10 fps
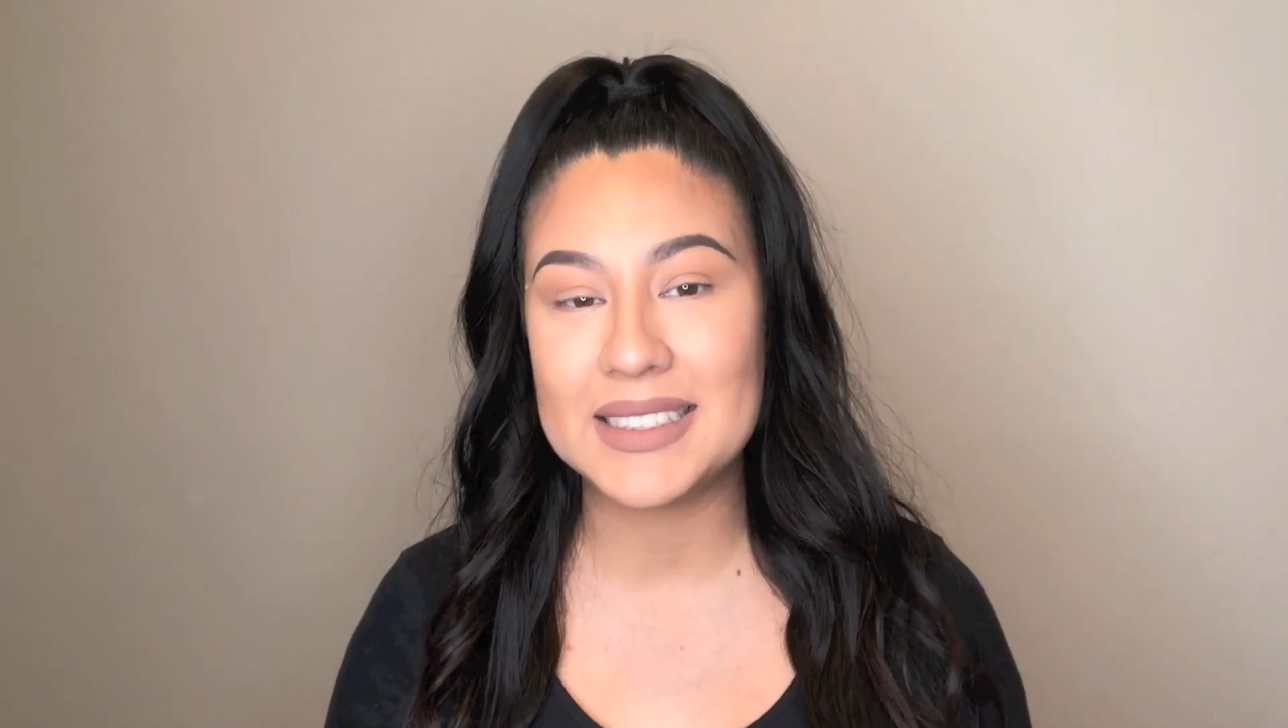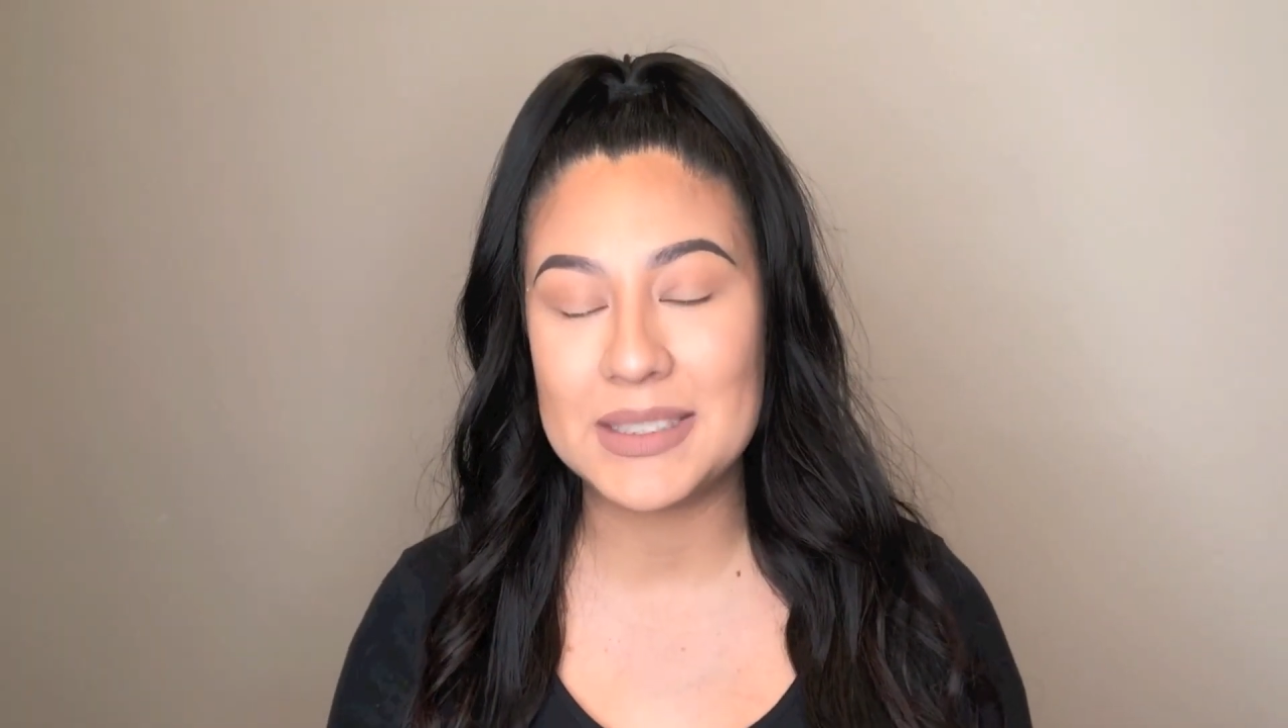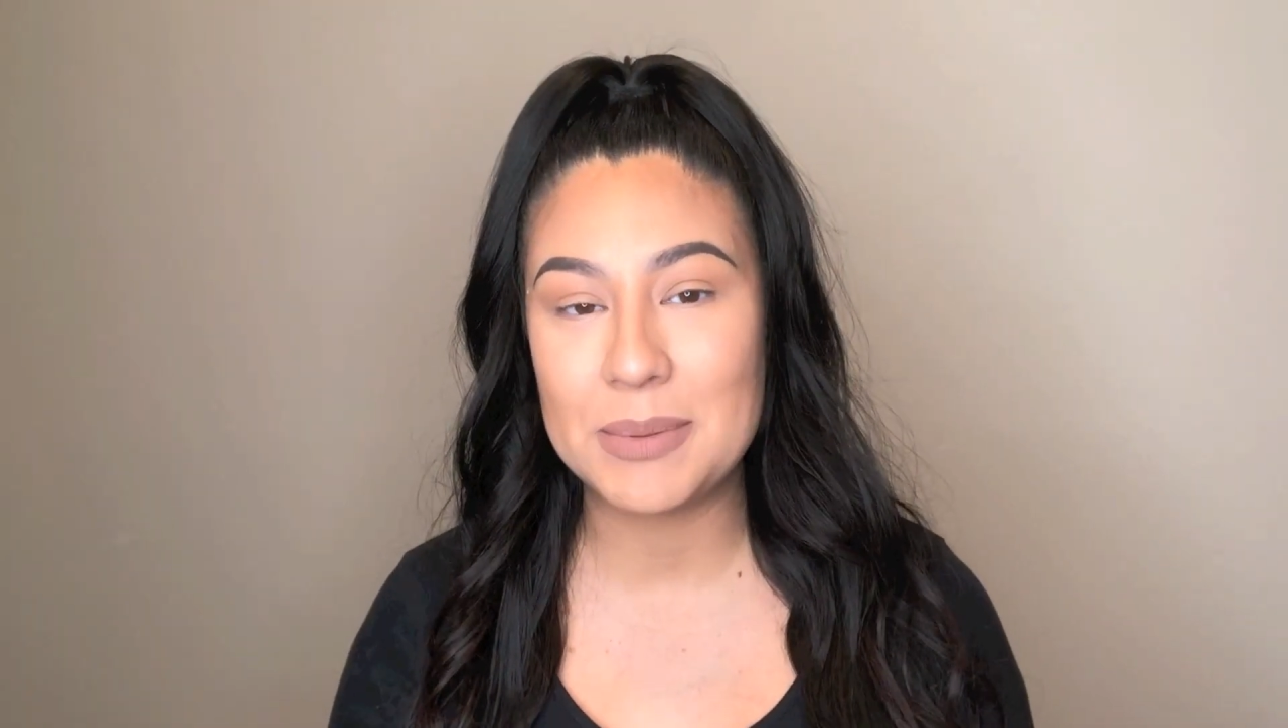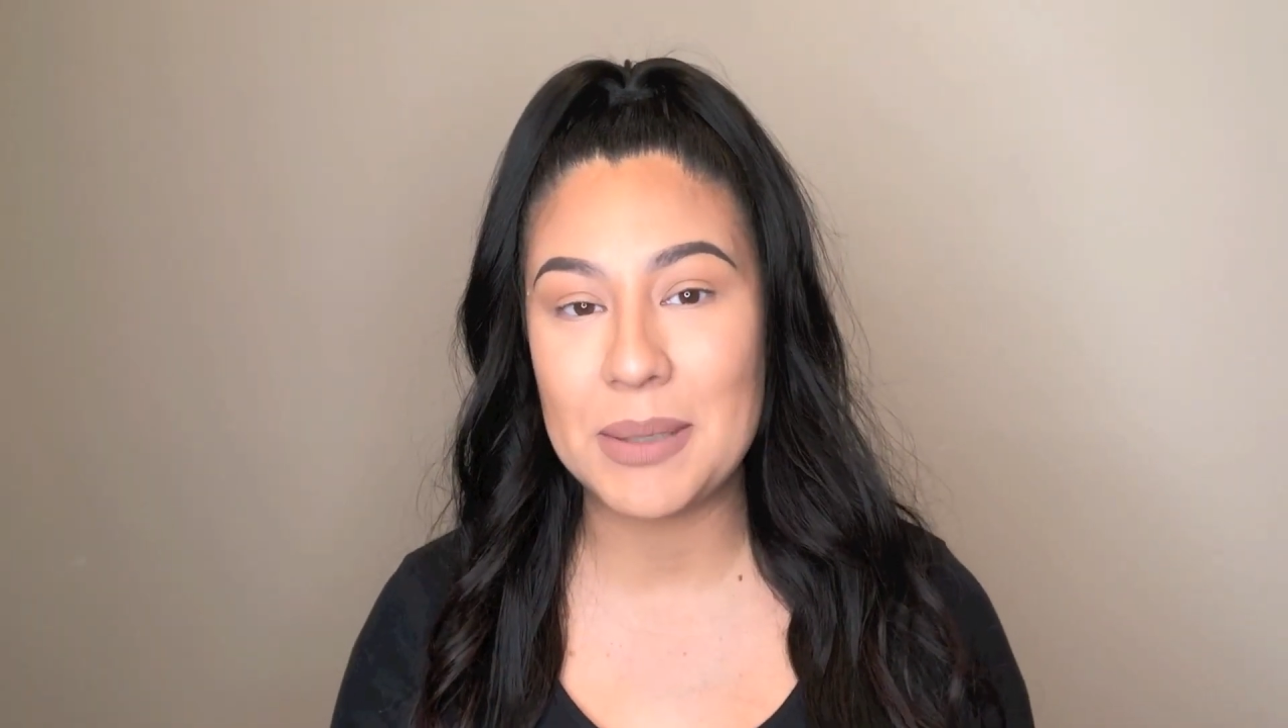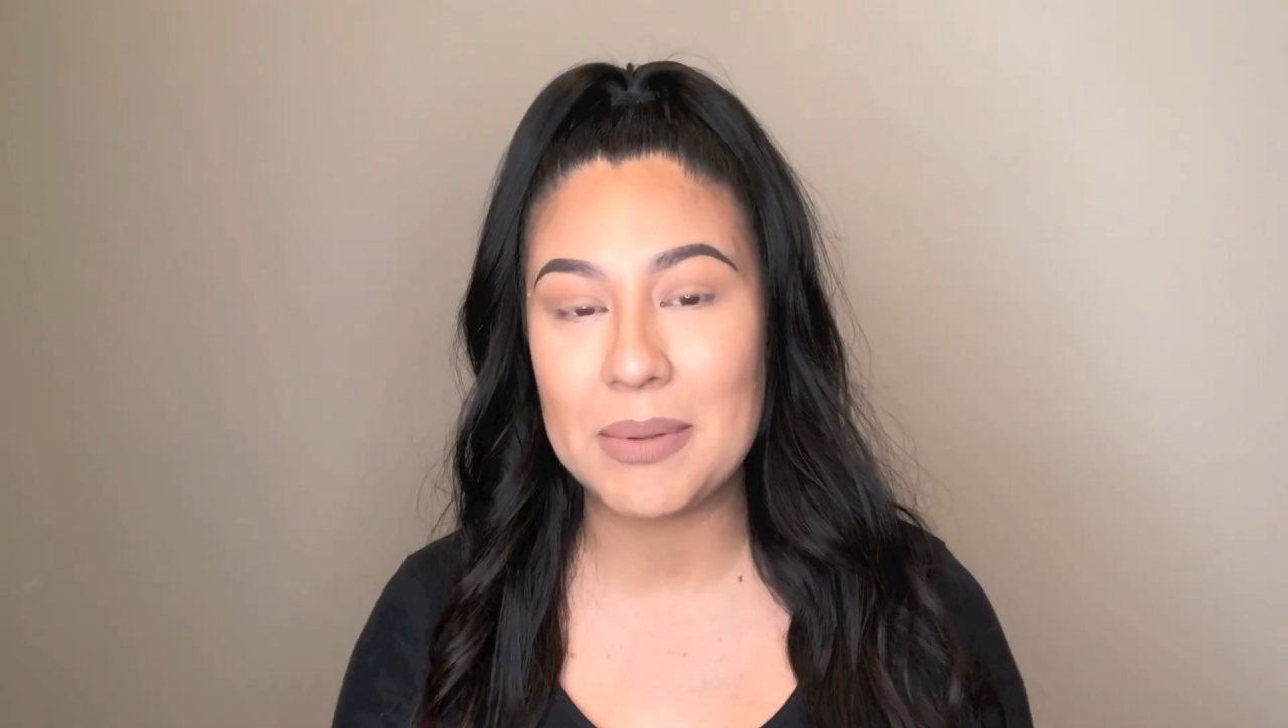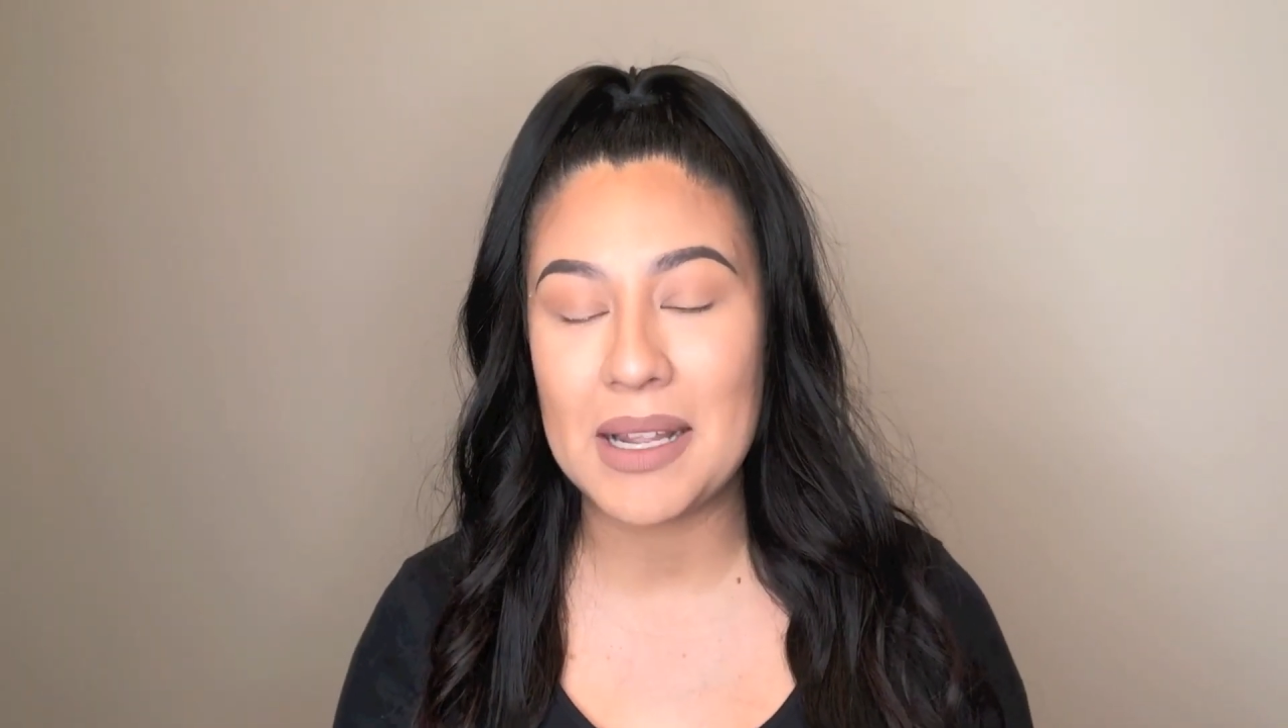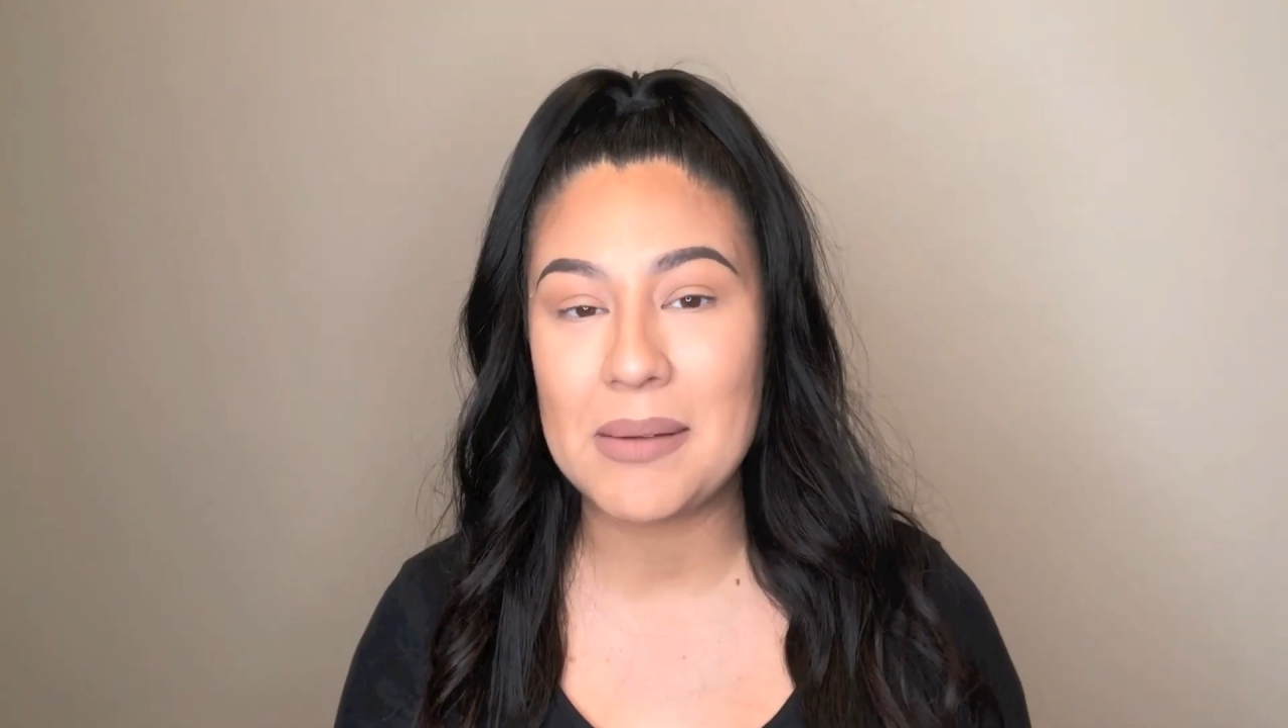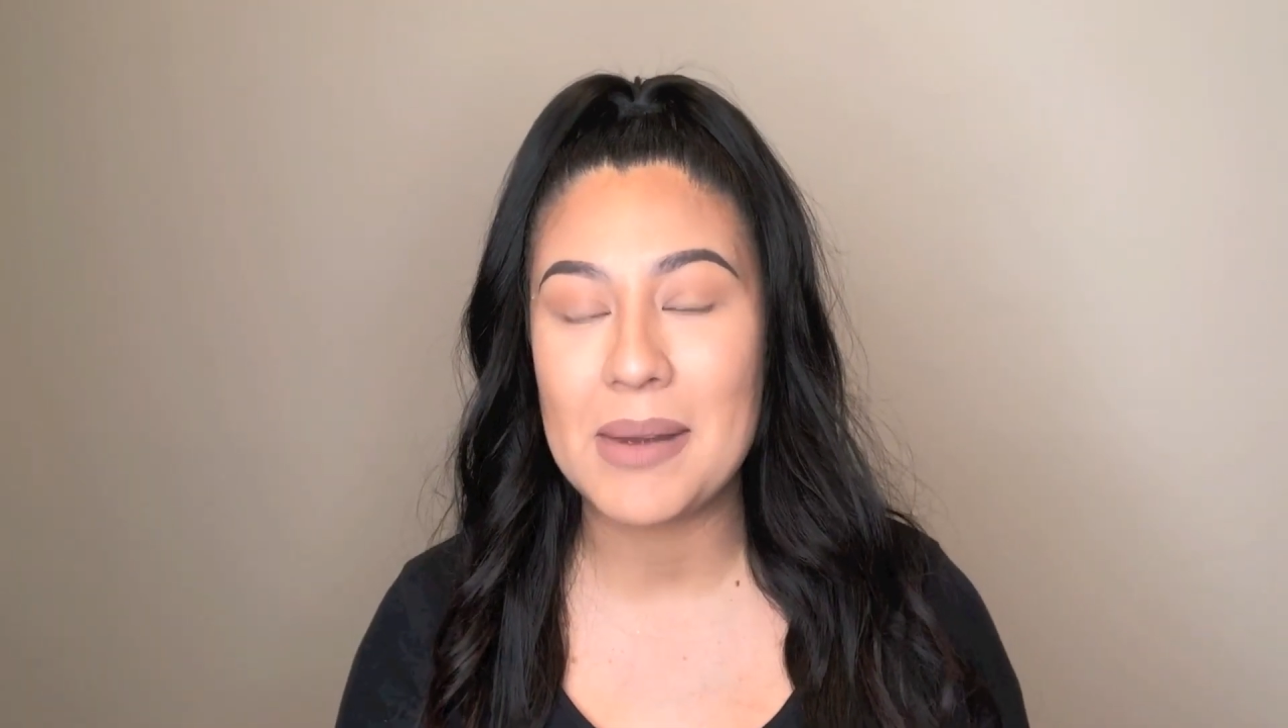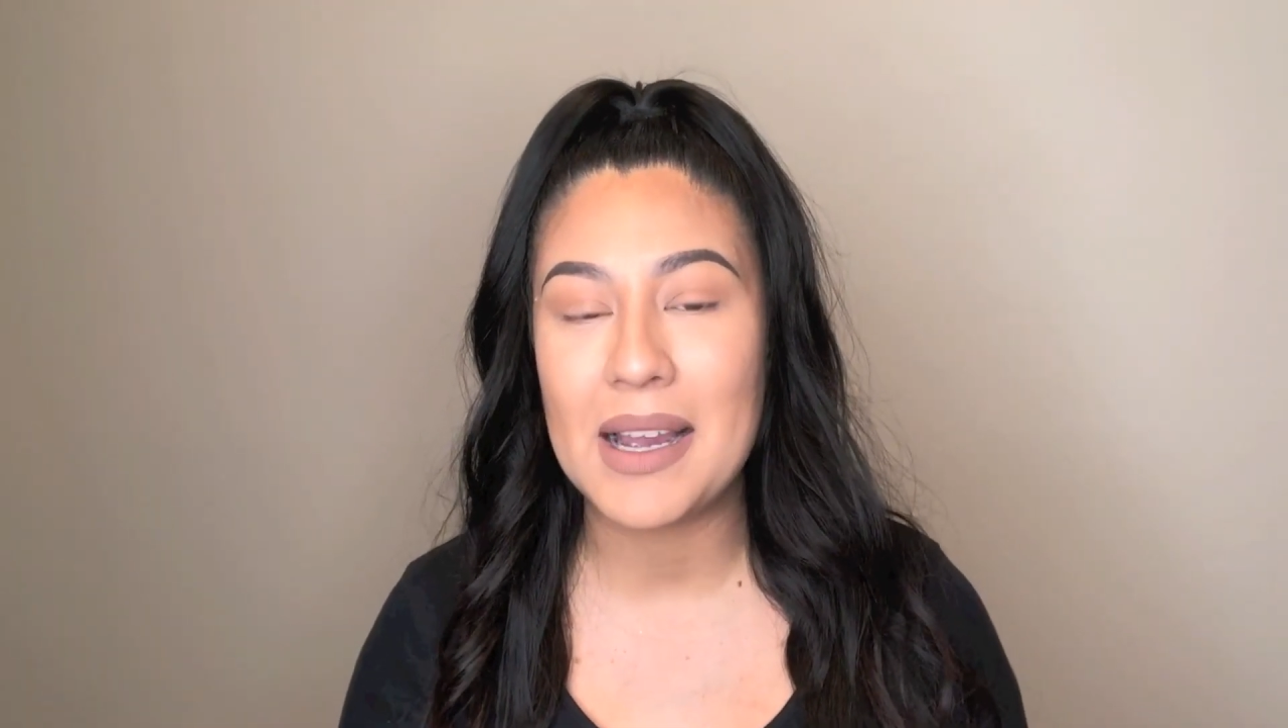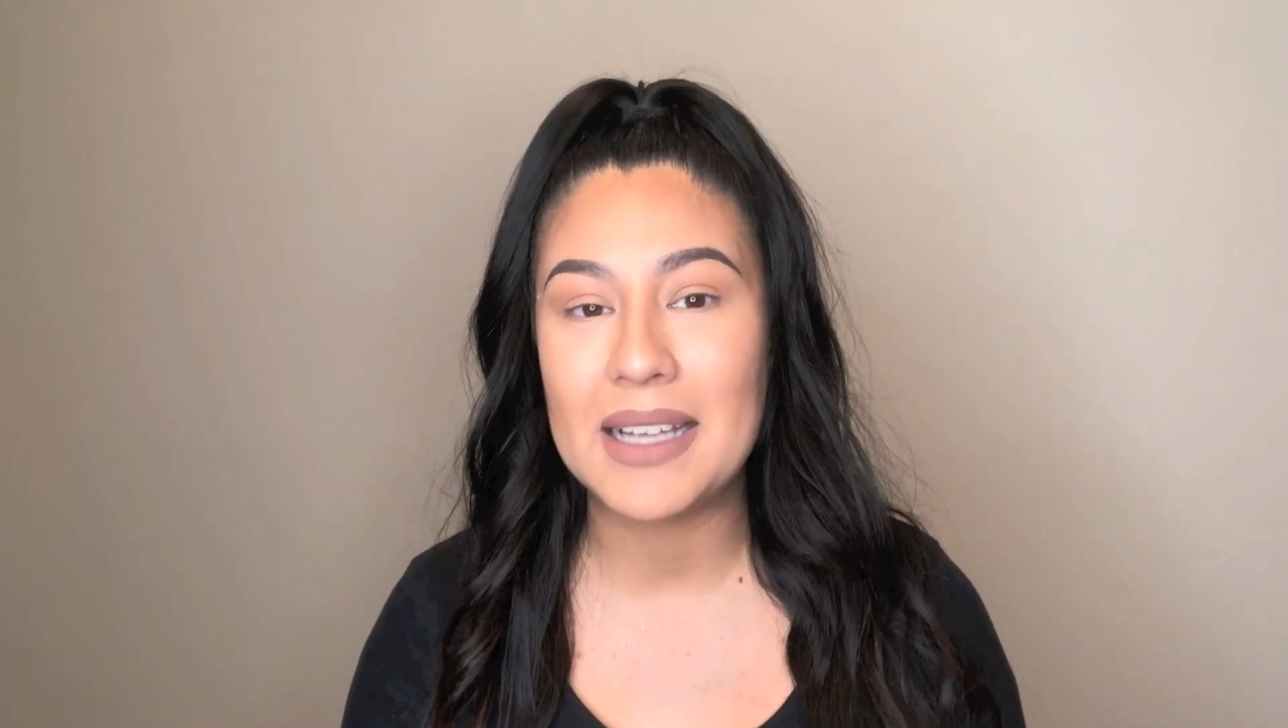to be applied on
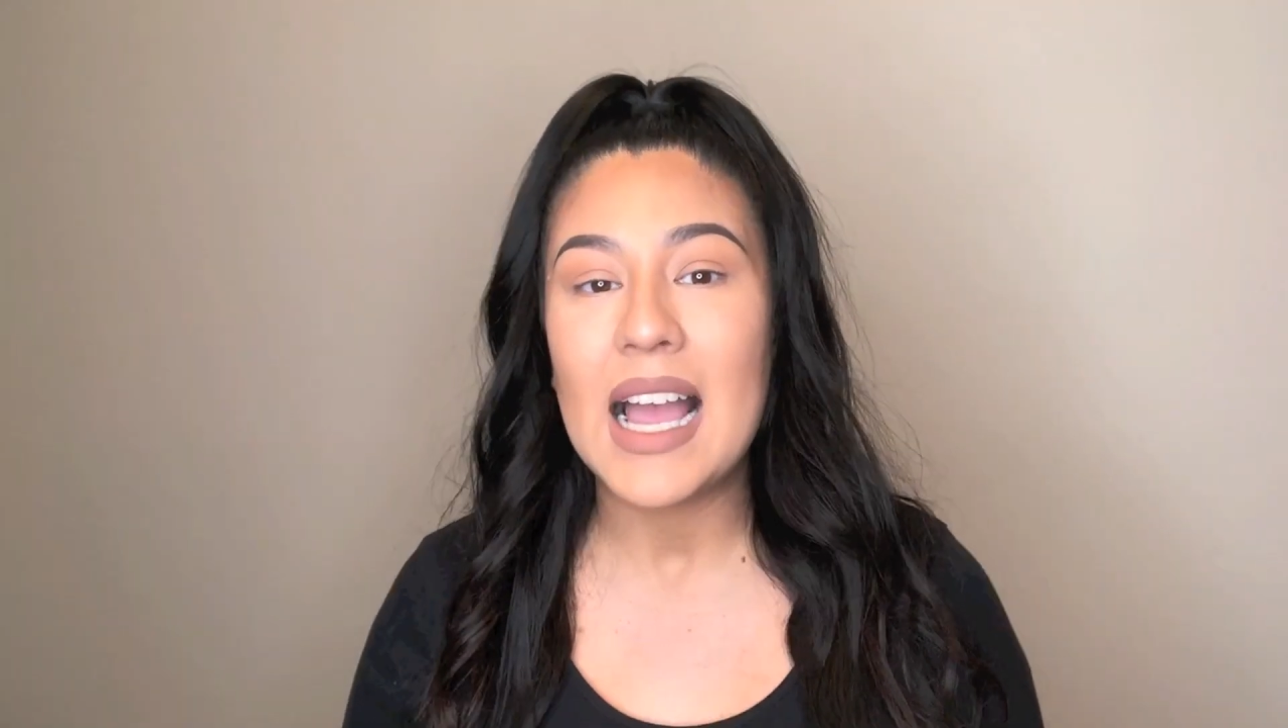my eyes.